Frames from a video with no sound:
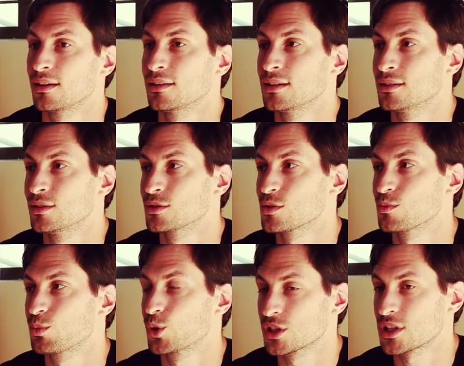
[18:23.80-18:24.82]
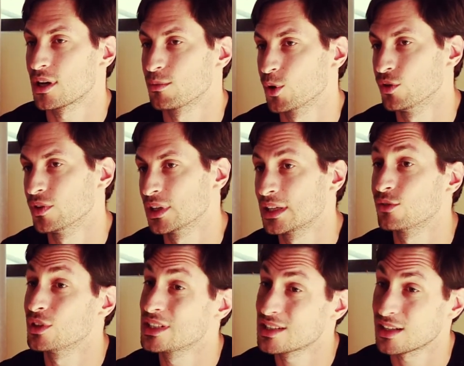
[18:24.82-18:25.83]
Then you push time over, and then
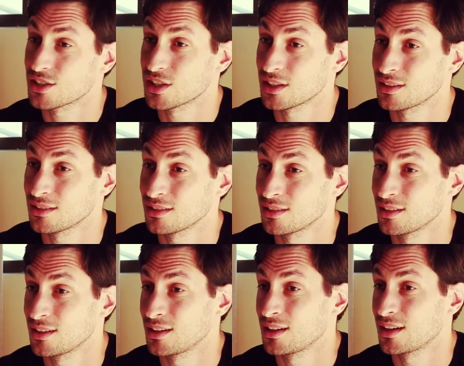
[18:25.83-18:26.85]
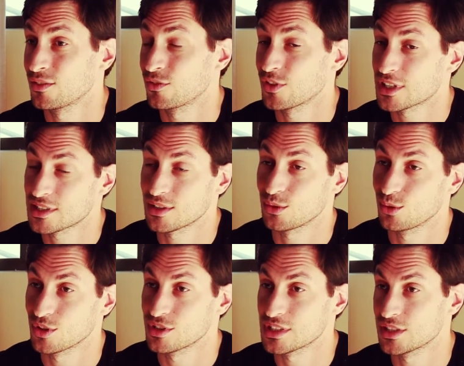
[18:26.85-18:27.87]
retouching and fixing all
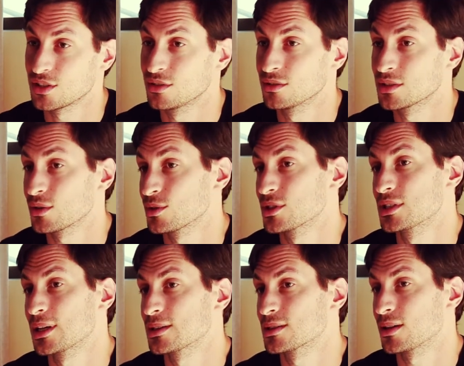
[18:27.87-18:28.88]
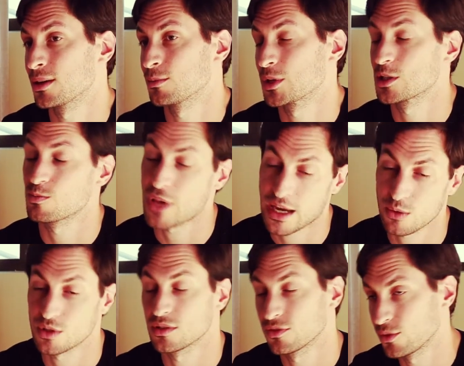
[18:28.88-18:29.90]
those issues that also takes time, and it's
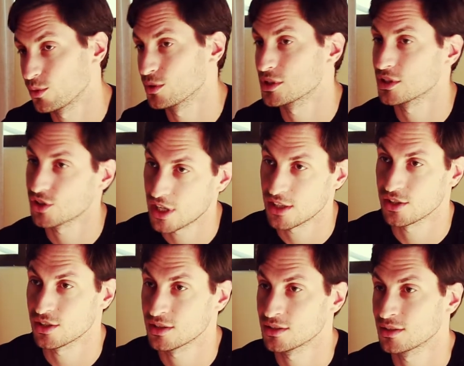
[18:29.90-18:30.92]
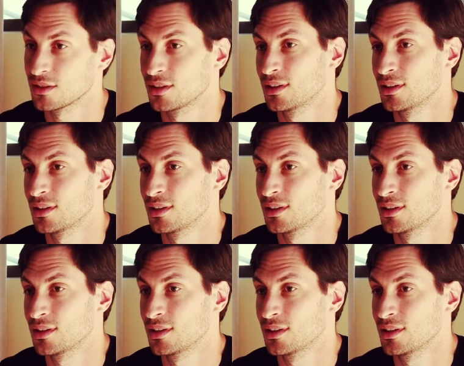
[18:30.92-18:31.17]
backwards and forwards and changes.